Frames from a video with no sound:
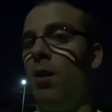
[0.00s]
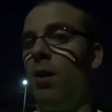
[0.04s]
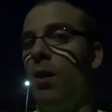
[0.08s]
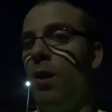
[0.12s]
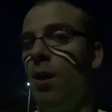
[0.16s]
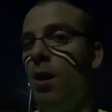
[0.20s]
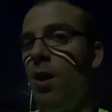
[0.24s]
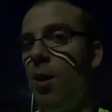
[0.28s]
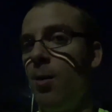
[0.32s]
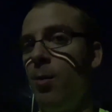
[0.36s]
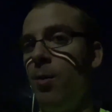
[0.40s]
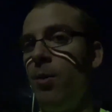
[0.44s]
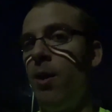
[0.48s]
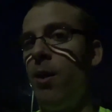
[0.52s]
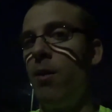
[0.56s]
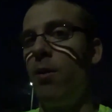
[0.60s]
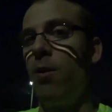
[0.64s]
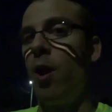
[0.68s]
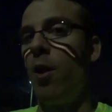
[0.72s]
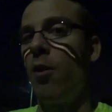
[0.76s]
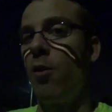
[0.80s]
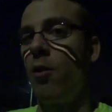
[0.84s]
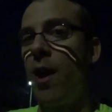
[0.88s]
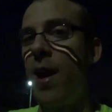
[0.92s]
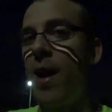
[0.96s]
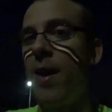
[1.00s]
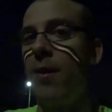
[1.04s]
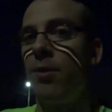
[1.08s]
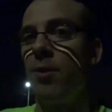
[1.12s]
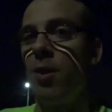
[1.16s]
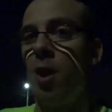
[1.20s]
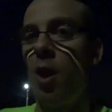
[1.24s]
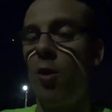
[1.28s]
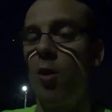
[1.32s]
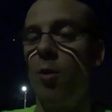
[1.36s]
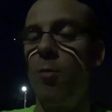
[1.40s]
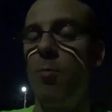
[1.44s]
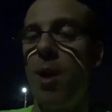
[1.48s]
Um, and the other
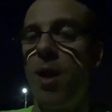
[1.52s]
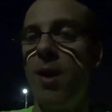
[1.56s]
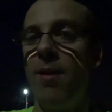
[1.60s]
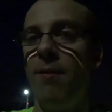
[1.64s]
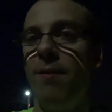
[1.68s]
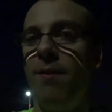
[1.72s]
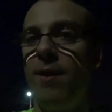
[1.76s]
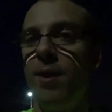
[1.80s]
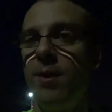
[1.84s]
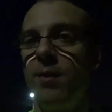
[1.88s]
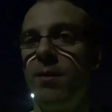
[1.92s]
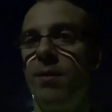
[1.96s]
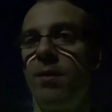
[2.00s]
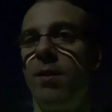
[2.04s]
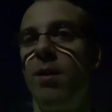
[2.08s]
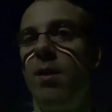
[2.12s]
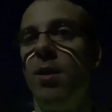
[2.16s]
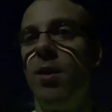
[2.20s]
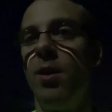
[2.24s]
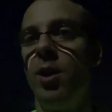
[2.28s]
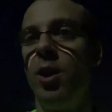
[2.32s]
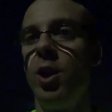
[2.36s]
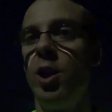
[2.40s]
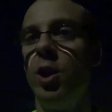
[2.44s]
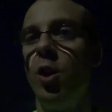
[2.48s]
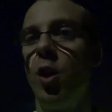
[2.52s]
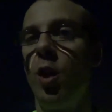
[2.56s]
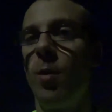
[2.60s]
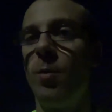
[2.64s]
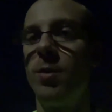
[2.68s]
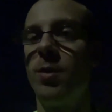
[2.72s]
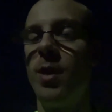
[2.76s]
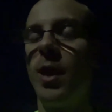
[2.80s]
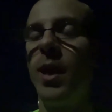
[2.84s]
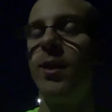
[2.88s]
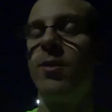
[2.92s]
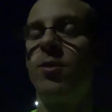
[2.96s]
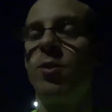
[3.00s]
has other benefits, you know what I'm
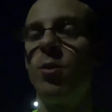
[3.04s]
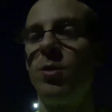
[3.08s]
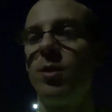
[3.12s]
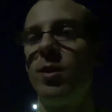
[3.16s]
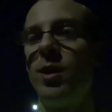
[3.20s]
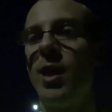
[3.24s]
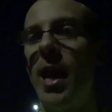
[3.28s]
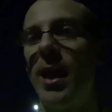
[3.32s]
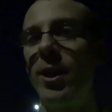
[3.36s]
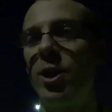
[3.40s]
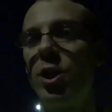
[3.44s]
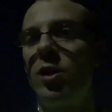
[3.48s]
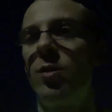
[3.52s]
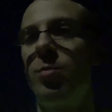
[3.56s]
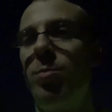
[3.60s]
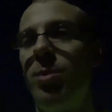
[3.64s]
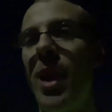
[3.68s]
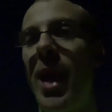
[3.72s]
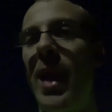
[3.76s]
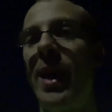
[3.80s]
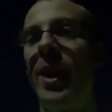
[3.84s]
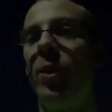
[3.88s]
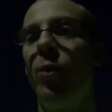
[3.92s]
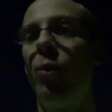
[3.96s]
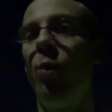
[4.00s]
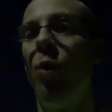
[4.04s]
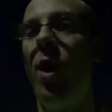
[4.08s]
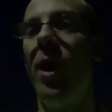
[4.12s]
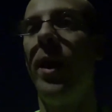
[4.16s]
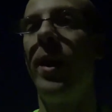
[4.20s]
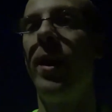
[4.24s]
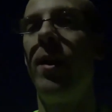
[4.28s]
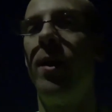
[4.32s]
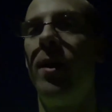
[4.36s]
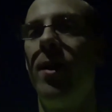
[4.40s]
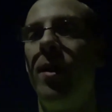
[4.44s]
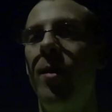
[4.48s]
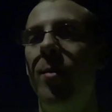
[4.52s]
saying? So it's not just black and
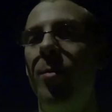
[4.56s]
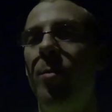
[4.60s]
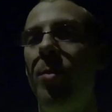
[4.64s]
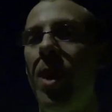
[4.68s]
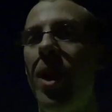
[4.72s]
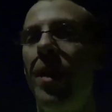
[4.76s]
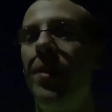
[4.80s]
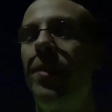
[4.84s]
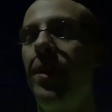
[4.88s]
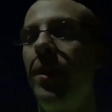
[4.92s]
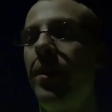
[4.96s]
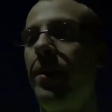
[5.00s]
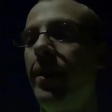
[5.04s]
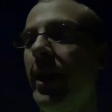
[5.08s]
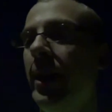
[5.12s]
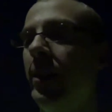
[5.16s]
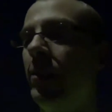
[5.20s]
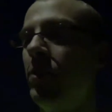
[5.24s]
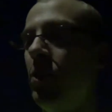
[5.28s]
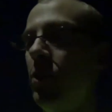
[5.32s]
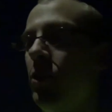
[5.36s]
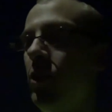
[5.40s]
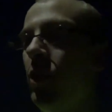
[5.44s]
white, but the things you